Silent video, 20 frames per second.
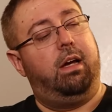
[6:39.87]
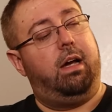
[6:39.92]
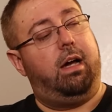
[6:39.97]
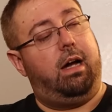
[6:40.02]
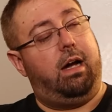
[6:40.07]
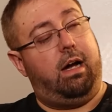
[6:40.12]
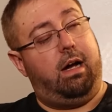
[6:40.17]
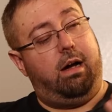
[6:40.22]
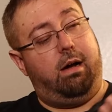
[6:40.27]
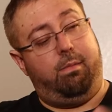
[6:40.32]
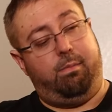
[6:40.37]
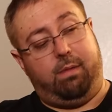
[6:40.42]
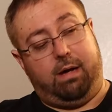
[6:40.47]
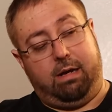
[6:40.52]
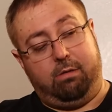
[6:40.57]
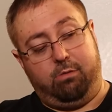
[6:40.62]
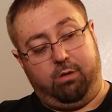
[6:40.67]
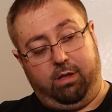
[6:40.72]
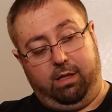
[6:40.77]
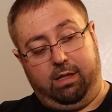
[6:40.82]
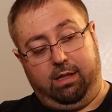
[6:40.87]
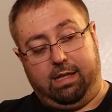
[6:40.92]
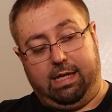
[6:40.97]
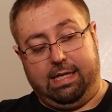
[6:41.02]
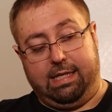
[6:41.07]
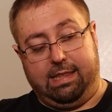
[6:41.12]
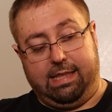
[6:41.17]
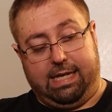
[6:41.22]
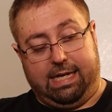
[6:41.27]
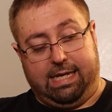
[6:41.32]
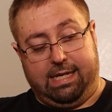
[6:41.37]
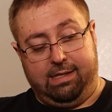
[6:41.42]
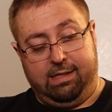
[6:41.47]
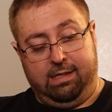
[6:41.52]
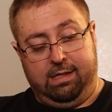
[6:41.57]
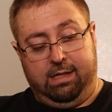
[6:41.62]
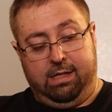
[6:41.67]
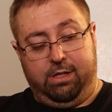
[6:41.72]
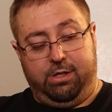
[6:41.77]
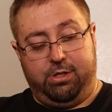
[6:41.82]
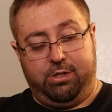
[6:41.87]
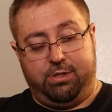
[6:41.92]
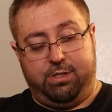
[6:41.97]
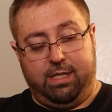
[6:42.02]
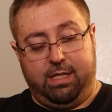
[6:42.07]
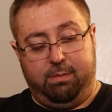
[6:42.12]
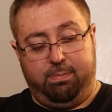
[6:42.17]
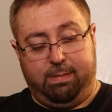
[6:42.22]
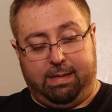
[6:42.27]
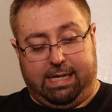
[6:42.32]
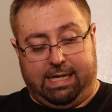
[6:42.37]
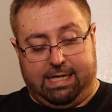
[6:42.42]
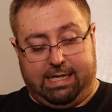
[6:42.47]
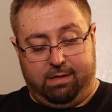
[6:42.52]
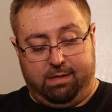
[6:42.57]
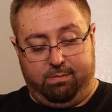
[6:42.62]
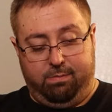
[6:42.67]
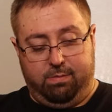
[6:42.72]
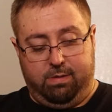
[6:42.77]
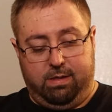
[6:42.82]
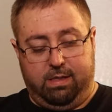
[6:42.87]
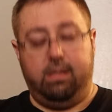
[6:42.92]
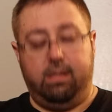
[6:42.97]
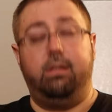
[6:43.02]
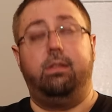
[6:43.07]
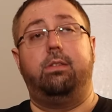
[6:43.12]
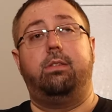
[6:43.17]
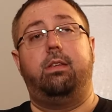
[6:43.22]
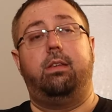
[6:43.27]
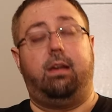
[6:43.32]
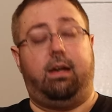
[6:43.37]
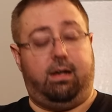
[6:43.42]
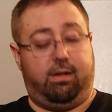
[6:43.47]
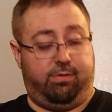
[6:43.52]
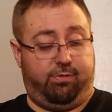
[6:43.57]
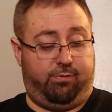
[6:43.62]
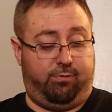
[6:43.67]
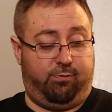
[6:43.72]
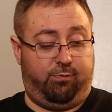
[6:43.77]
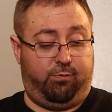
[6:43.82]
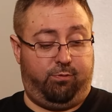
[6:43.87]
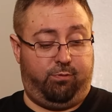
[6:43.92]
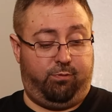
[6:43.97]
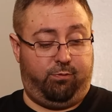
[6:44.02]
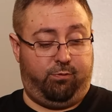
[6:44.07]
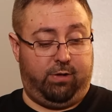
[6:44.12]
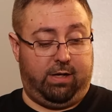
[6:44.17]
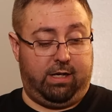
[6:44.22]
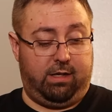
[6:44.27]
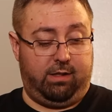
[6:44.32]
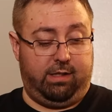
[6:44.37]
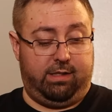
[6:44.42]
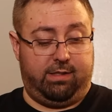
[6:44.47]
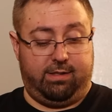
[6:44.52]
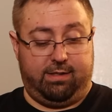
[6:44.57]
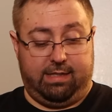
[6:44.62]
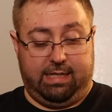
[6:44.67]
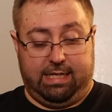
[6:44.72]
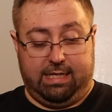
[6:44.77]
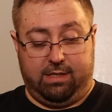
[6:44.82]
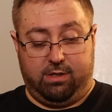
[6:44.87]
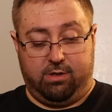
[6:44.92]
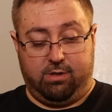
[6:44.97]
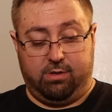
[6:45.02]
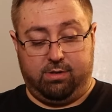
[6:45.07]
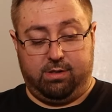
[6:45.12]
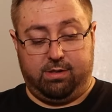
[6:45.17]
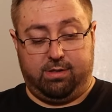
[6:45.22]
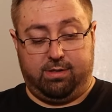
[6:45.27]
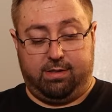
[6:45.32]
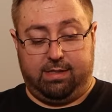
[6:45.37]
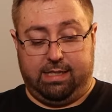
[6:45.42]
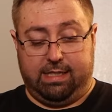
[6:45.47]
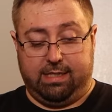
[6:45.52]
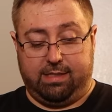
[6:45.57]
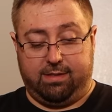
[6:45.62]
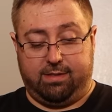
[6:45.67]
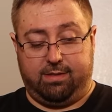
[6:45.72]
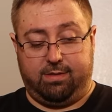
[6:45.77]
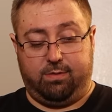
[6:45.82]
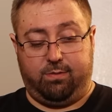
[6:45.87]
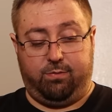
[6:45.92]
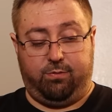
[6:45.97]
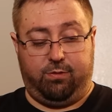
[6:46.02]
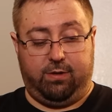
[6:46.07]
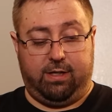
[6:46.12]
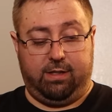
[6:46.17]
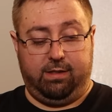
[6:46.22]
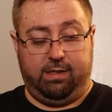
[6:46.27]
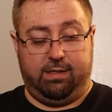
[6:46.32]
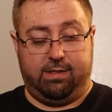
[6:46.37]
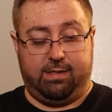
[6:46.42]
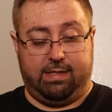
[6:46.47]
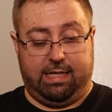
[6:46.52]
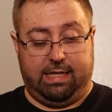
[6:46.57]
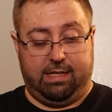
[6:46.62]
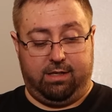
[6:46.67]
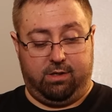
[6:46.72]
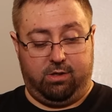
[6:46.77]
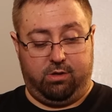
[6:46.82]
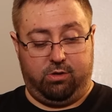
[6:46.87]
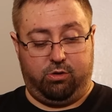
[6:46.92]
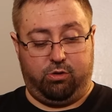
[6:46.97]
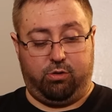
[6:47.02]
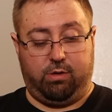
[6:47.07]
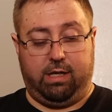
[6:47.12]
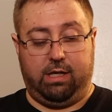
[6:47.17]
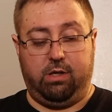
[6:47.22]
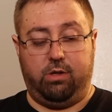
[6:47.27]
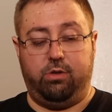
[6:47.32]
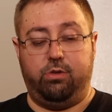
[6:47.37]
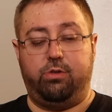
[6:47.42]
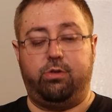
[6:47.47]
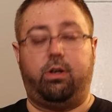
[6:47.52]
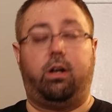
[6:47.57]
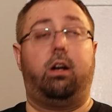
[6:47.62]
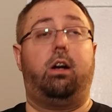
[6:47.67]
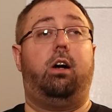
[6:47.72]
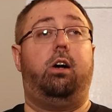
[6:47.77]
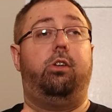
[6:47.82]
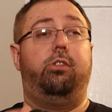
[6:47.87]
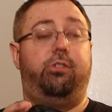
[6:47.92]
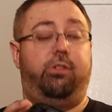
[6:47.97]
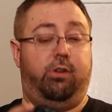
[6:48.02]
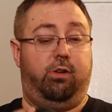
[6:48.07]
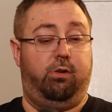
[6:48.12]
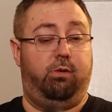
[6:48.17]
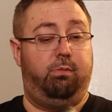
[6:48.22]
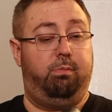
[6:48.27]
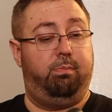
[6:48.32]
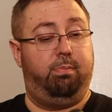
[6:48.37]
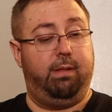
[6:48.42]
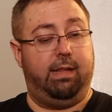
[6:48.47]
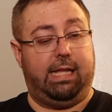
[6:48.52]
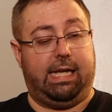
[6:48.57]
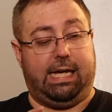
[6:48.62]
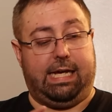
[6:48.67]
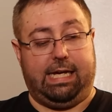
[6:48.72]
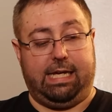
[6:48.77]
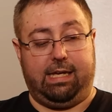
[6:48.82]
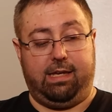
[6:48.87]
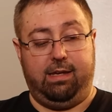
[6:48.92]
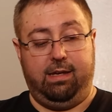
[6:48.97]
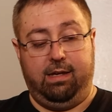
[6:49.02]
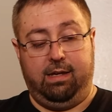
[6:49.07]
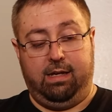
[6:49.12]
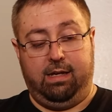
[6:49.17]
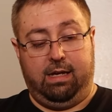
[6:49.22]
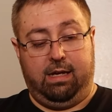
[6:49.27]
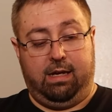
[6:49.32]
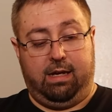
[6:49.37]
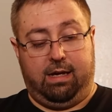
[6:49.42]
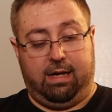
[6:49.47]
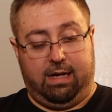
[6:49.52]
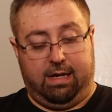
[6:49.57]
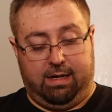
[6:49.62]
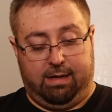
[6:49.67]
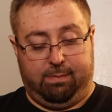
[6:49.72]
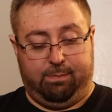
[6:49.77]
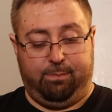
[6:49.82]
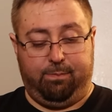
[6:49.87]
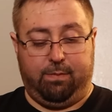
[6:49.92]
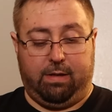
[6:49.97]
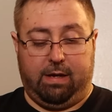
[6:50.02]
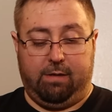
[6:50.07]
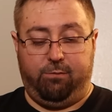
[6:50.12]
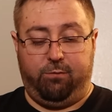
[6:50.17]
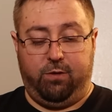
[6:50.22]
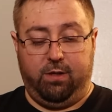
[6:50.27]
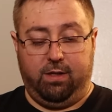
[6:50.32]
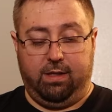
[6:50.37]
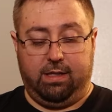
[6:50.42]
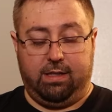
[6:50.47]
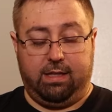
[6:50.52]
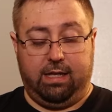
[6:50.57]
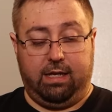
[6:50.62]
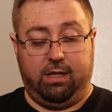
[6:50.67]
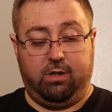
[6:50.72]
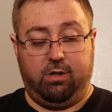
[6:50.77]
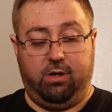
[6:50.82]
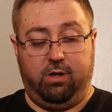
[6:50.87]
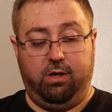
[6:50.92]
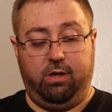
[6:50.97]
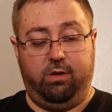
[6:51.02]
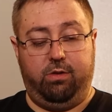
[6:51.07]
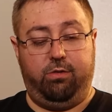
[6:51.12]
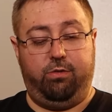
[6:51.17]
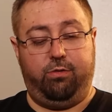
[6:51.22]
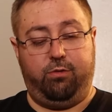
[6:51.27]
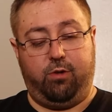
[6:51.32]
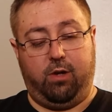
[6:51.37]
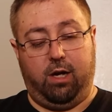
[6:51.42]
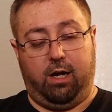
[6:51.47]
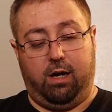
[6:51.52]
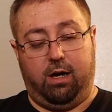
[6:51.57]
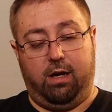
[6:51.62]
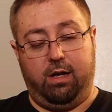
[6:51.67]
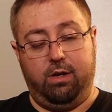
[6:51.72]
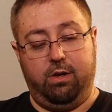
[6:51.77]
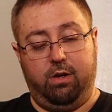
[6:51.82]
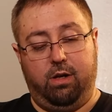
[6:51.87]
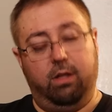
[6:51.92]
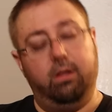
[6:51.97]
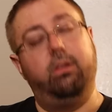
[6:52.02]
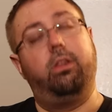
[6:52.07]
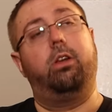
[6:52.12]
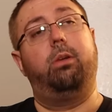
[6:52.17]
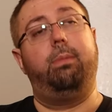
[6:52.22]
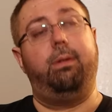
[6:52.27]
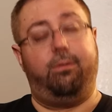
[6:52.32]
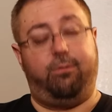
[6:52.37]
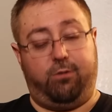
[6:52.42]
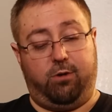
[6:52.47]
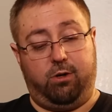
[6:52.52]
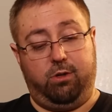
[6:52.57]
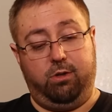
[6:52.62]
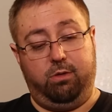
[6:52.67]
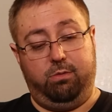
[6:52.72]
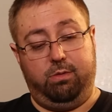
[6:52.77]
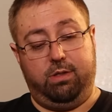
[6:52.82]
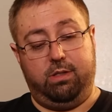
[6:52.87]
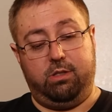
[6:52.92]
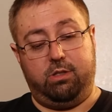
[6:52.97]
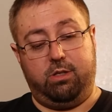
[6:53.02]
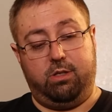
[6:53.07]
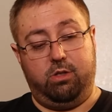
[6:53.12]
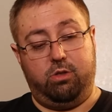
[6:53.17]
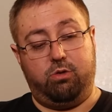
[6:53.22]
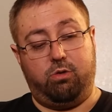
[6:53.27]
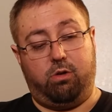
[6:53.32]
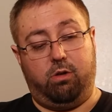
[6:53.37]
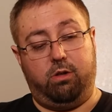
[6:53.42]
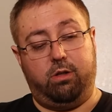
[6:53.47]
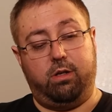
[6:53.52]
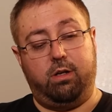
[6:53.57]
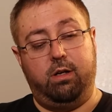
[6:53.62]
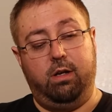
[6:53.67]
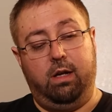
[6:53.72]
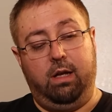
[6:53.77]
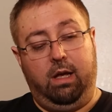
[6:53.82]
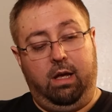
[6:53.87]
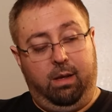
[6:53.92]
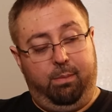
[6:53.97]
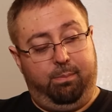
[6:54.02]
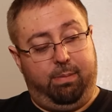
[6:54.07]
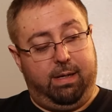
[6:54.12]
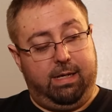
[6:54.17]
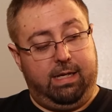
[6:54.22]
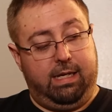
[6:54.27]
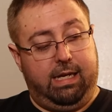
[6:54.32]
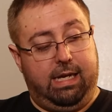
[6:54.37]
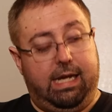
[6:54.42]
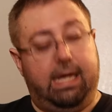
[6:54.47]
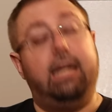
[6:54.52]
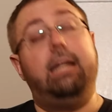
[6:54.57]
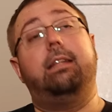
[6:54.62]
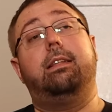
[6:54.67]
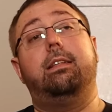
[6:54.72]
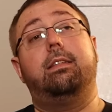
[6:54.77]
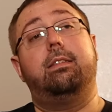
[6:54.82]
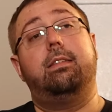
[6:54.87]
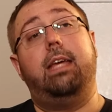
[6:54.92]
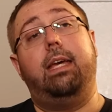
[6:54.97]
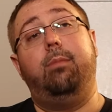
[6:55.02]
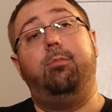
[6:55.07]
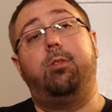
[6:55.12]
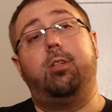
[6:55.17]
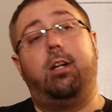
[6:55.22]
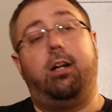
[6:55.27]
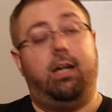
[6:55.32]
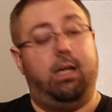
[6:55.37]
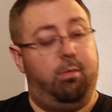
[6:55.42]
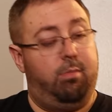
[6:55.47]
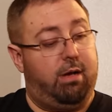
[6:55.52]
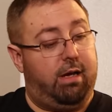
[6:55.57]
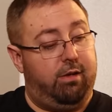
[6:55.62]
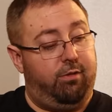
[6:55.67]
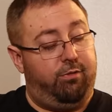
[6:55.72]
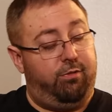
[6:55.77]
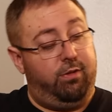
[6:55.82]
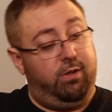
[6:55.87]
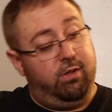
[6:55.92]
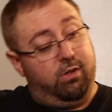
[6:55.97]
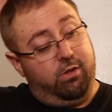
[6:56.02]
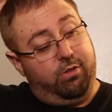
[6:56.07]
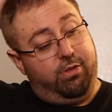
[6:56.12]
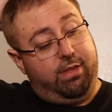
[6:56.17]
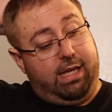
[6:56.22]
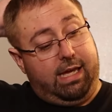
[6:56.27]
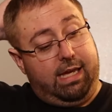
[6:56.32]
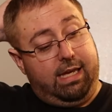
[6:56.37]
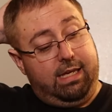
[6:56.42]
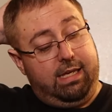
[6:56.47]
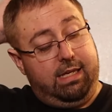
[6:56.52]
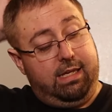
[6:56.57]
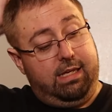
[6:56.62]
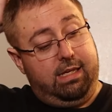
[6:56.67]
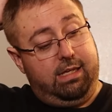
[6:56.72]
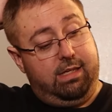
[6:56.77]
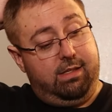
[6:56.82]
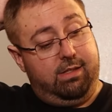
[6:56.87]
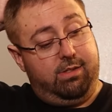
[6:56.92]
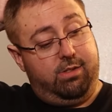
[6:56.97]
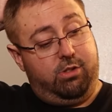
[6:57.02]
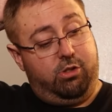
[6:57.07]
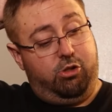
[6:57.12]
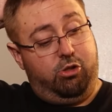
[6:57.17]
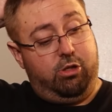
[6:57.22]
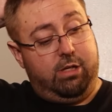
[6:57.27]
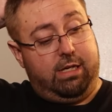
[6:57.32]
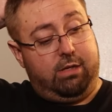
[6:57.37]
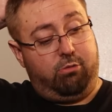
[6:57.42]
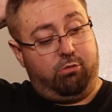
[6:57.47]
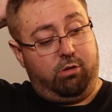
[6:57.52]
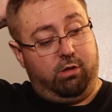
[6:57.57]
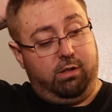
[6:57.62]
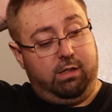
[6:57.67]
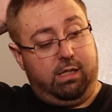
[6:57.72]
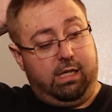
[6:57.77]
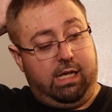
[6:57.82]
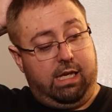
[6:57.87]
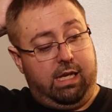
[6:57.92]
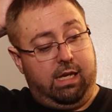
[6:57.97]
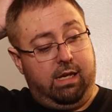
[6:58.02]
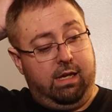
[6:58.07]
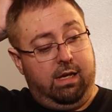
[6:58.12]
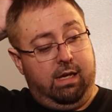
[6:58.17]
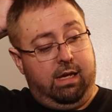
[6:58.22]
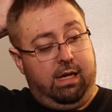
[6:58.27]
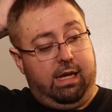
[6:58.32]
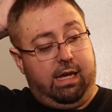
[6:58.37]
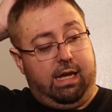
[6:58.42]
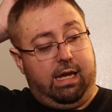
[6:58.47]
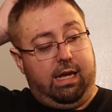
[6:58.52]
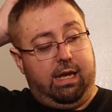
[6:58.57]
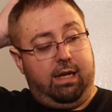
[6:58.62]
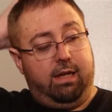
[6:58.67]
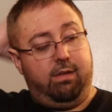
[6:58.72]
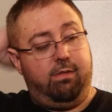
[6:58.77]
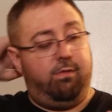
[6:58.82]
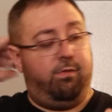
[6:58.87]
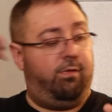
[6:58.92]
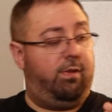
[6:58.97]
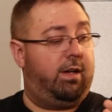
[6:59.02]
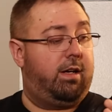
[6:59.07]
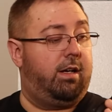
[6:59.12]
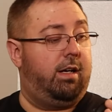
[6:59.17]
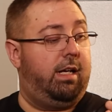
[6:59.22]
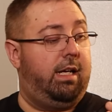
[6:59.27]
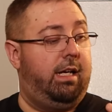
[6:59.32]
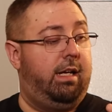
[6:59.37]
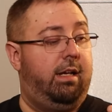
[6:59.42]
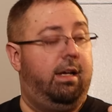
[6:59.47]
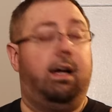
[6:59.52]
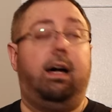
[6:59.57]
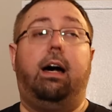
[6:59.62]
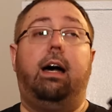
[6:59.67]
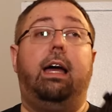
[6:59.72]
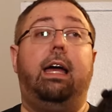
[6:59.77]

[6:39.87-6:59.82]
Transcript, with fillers: Um, I really like that. Your D-pad is uh, fairly standard. The sticks, fairly standard. Triggers are also black. Um, I feel like they could have gone a little bit further with this controller, but yet at the same time, I feel that it is generally a very uh,